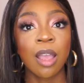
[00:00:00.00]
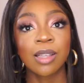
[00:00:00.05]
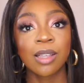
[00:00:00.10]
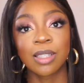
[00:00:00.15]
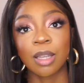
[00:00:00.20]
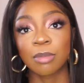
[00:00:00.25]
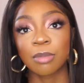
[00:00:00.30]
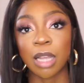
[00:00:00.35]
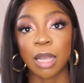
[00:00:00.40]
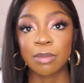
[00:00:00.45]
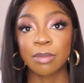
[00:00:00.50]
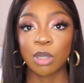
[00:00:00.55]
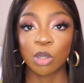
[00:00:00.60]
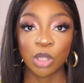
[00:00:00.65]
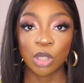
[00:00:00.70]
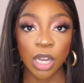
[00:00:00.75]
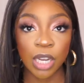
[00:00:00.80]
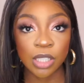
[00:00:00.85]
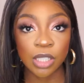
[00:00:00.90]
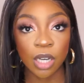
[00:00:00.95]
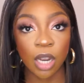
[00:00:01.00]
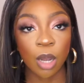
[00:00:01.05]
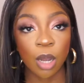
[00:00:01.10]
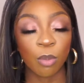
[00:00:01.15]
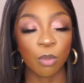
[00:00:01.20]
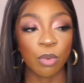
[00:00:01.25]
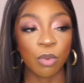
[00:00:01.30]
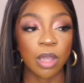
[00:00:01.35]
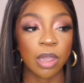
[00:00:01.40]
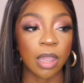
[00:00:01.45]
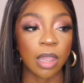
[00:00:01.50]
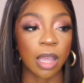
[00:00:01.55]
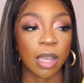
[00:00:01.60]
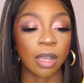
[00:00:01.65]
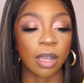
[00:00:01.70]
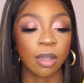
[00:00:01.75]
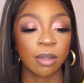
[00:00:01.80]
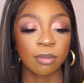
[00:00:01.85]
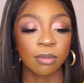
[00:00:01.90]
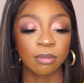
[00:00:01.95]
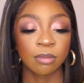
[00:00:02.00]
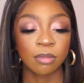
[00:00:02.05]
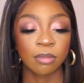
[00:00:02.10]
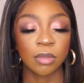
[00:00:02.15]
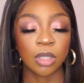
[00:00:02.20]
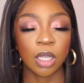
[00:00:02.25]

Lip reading: Sometimes they'll change it up with like the